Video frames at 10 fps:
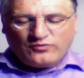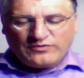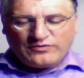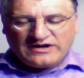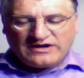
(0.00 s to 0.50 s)
We
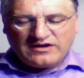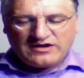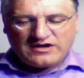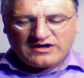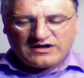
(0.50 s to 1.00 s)
will
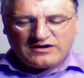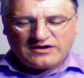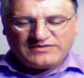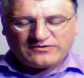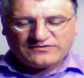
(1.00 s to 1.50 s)

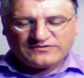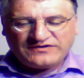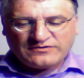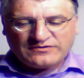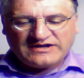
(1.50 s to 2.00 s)
be
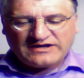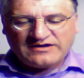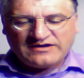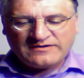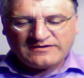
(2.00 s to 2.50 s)
considering
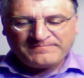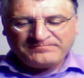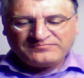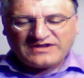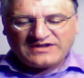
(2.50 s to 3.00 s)

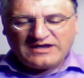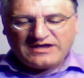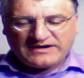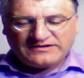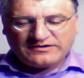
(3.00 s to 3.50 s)

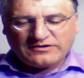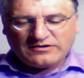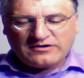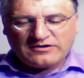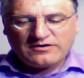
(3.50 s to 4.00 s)
a
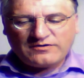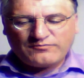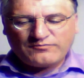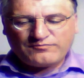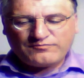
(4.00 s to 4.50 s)
particular